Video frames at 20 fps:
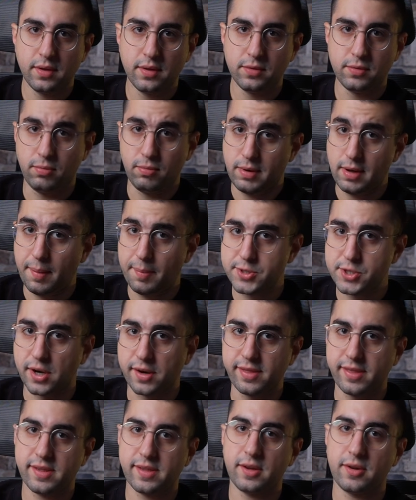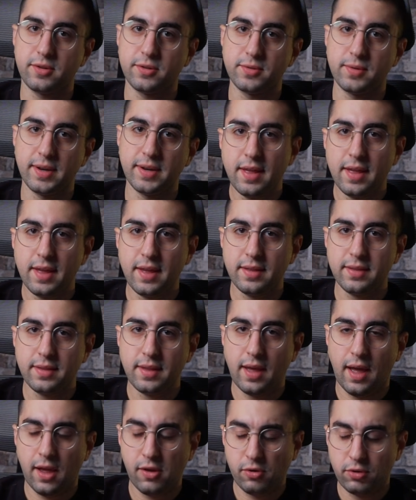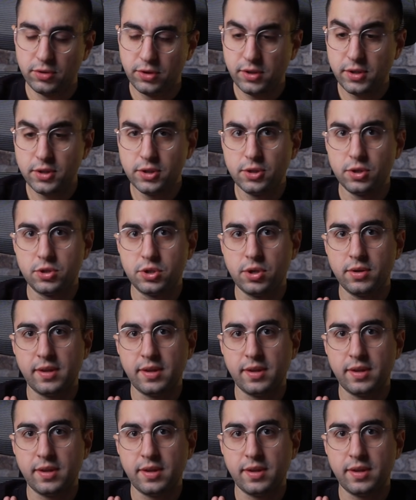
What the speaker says: to capture the second one. And I want you to choose a